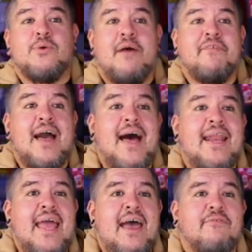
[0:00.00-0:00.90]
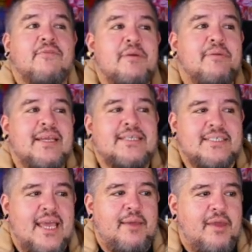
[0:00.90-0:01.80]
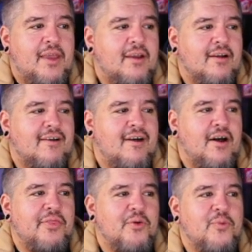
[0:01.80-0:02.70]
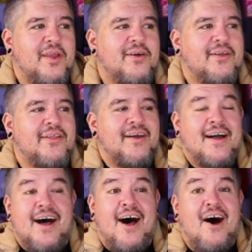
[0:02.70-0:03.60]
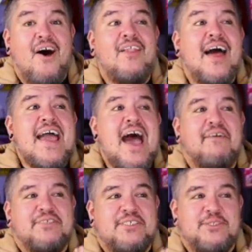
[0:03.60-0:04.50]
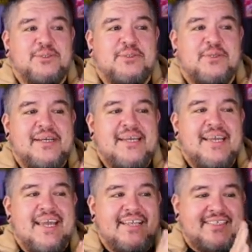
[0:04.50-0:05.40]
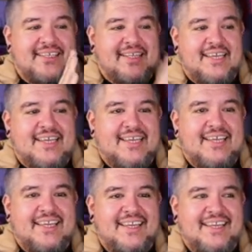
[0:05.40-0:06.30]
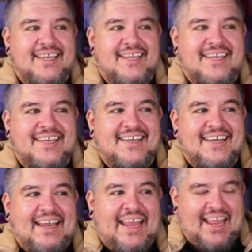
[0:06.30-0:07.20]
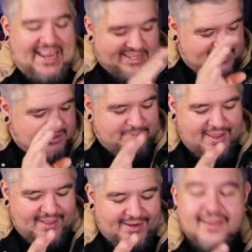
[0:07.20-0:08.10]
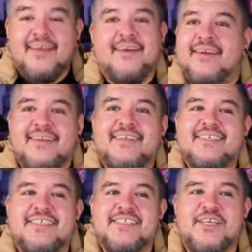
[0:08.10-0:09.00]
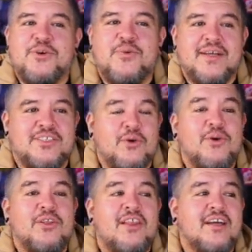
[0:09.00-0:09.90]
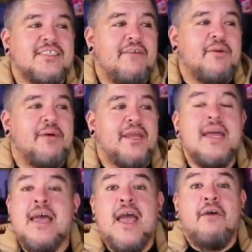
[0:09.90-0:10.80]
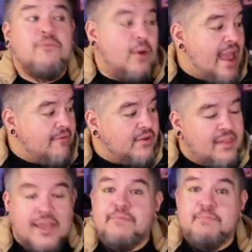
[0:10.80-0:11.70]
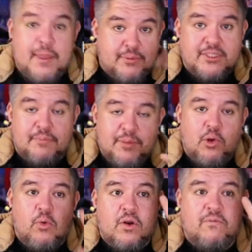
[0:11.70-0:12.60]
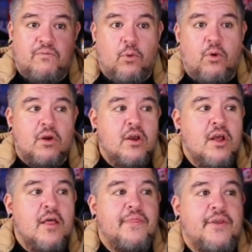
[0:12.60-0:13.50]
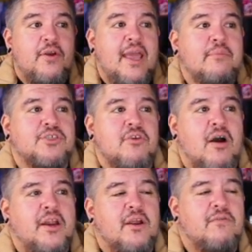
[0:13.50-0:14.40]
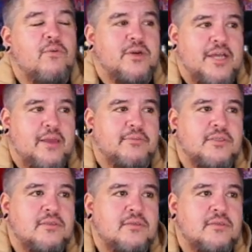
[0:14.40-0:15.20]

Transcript: I've got everybody's name here on the wheel. All I have to do is click and spin to see who wins. So good luck to everybody. For every, like, if people, some people ordered four, their names are on here four times.